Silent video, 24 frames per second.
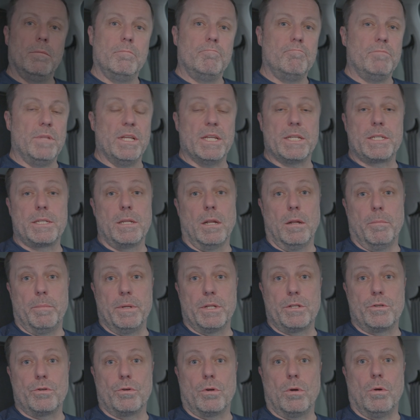There's still a
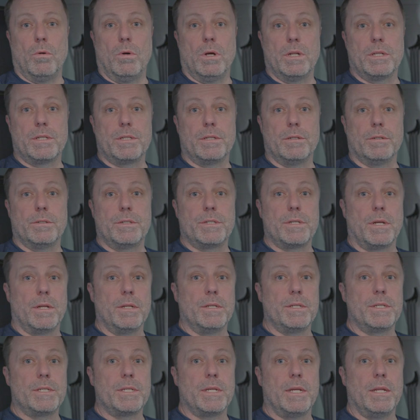bit to go until
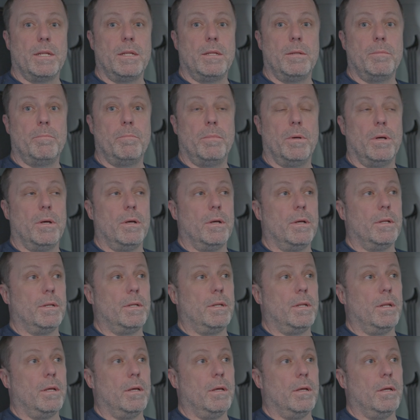sunset, but
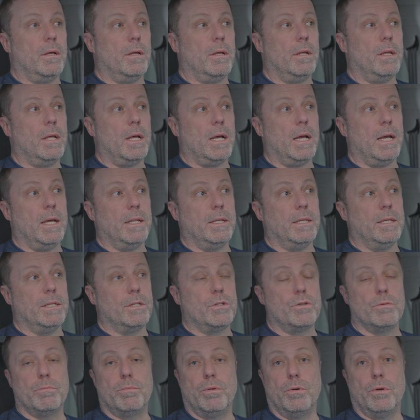I need
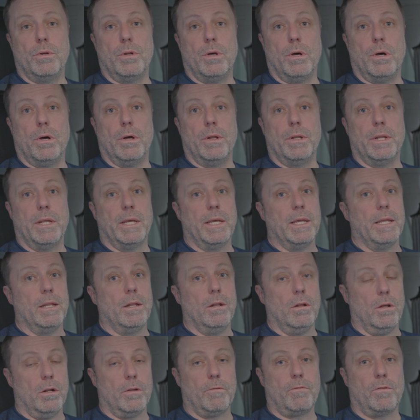to put on a
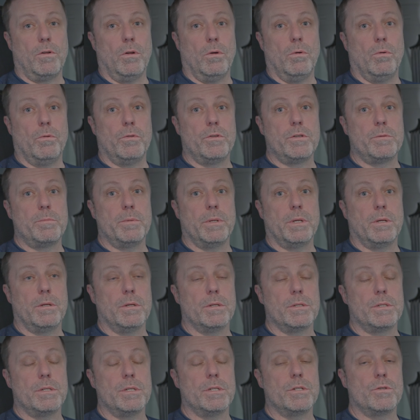lot of clothes
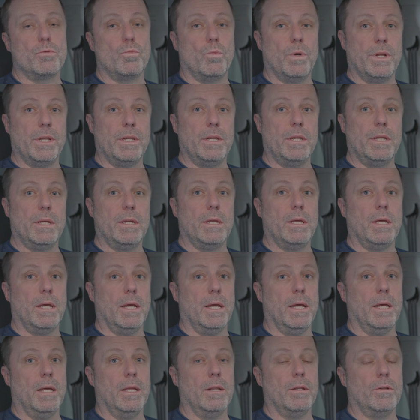because it's windy
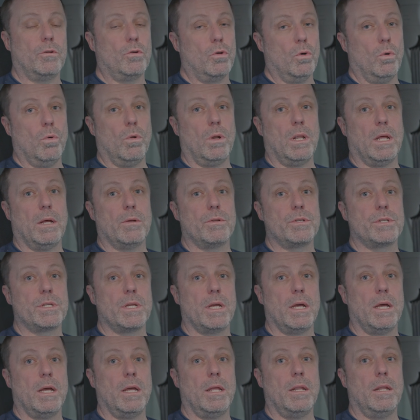and cold
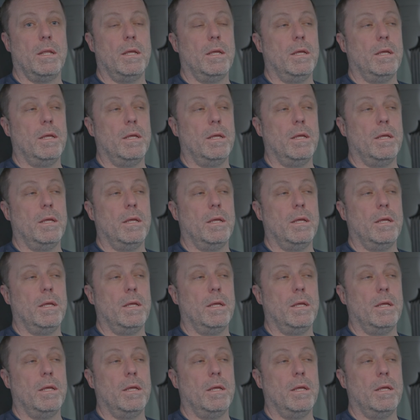outside.